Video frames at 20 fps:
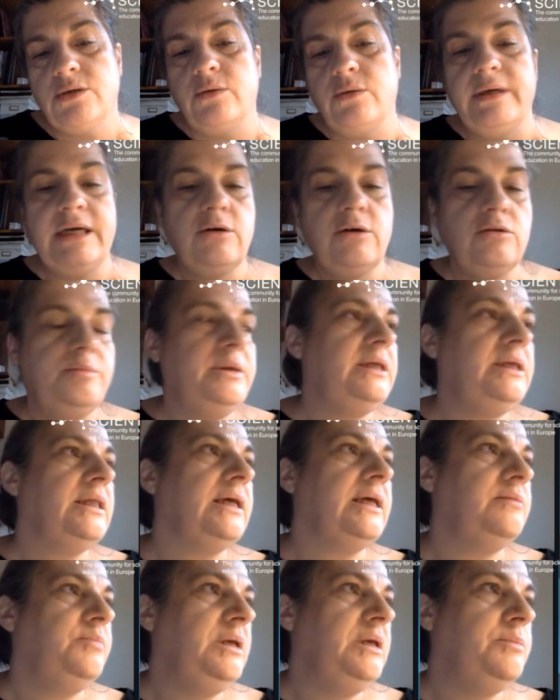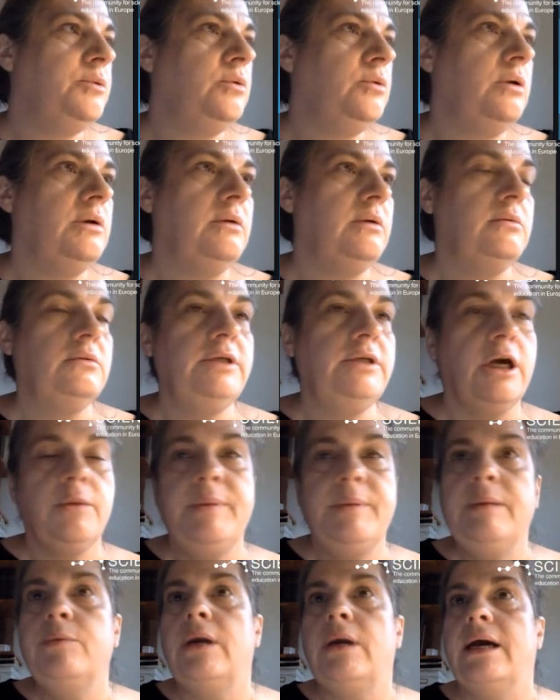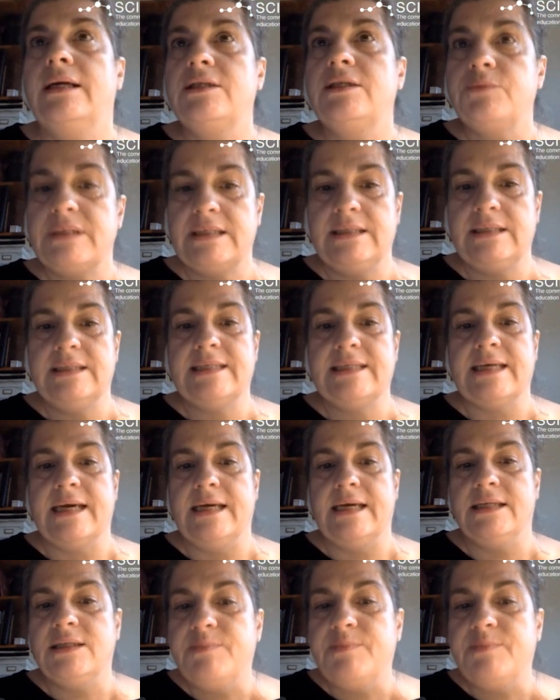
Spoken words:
or it could be that young people are interested in science,